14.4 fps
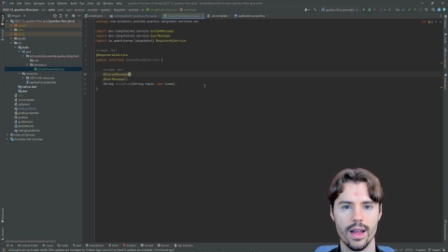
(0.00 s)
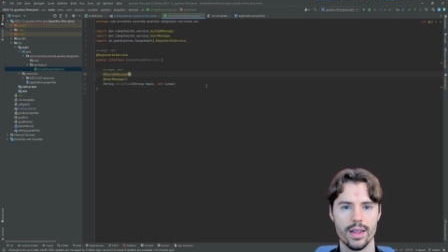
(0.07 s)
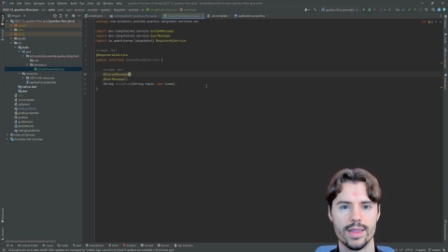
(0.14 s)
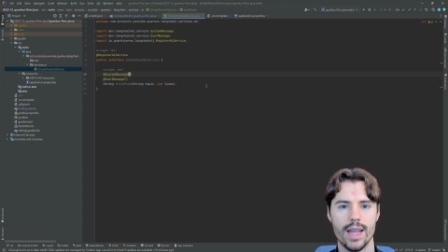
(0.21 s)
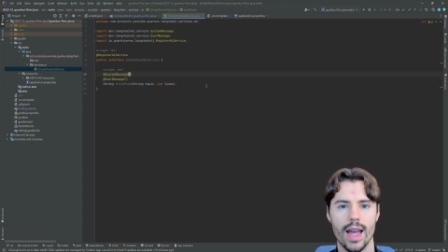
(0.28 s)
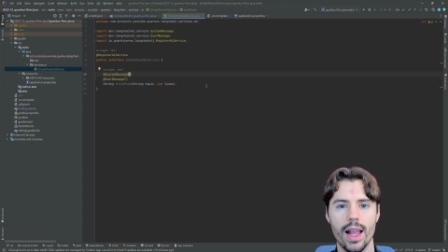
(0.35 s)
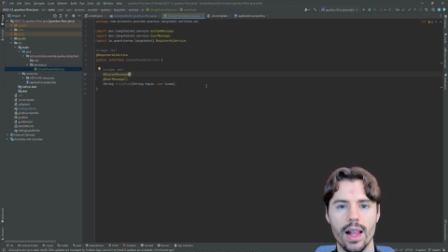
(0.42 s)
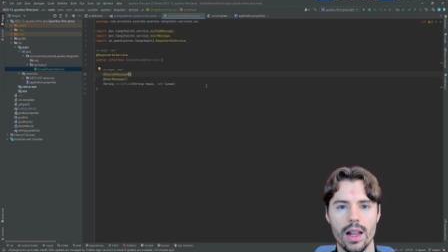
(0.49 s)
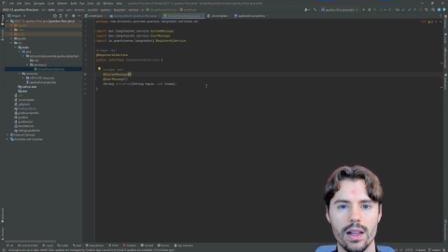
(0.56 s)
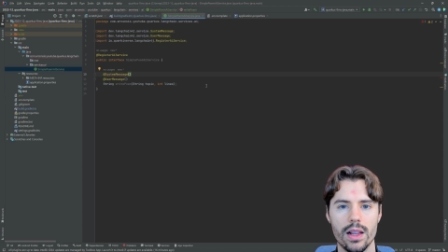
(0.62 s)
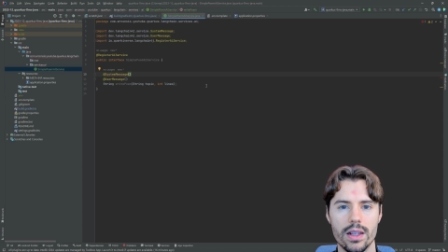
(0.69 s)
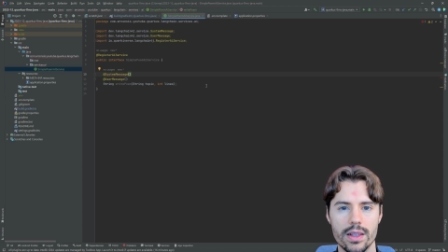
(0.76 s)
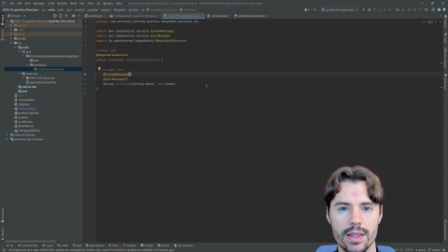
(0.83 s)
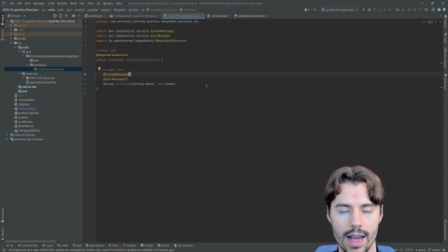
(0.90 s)

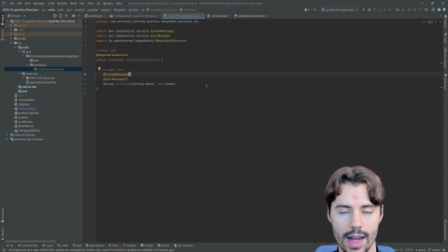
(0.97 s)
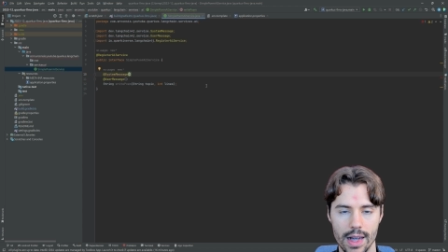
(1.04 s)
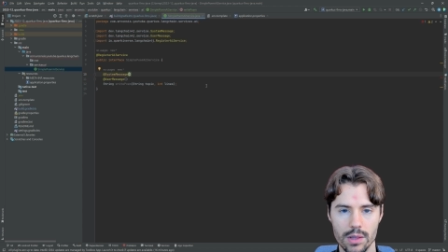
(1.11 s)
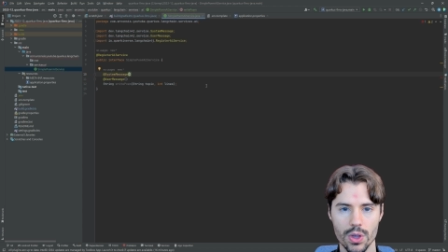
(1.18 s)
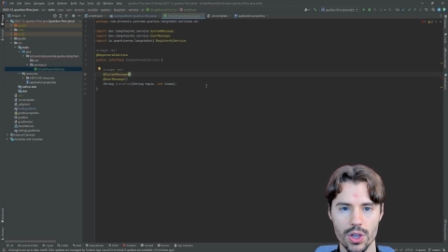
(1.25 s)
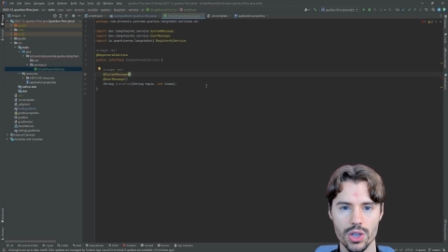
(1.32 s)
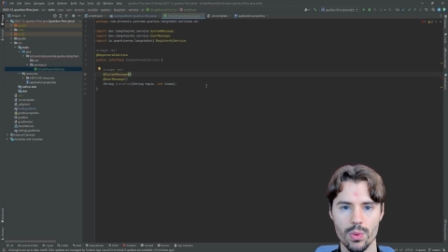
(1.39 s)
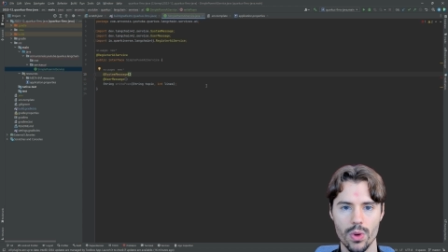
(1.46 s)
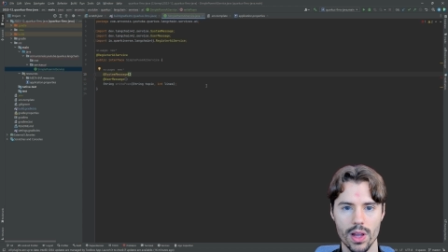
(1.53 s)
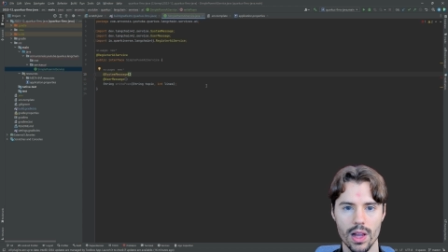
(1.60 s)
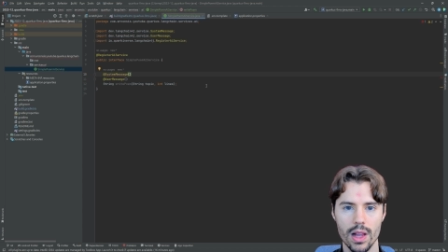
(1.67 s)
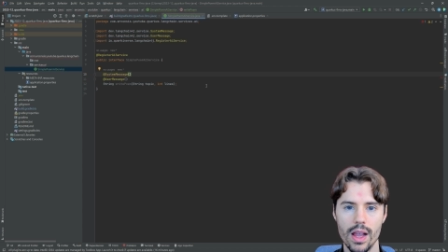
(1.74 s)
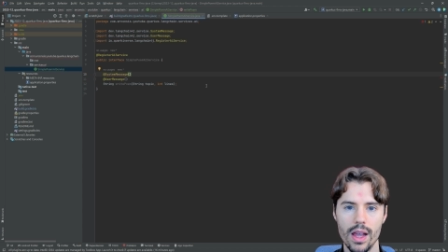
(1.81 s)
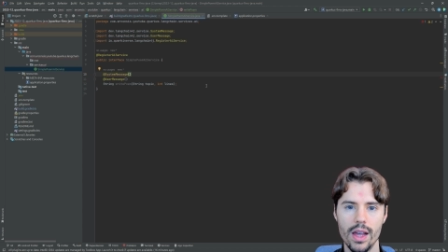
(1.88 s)
tell the language model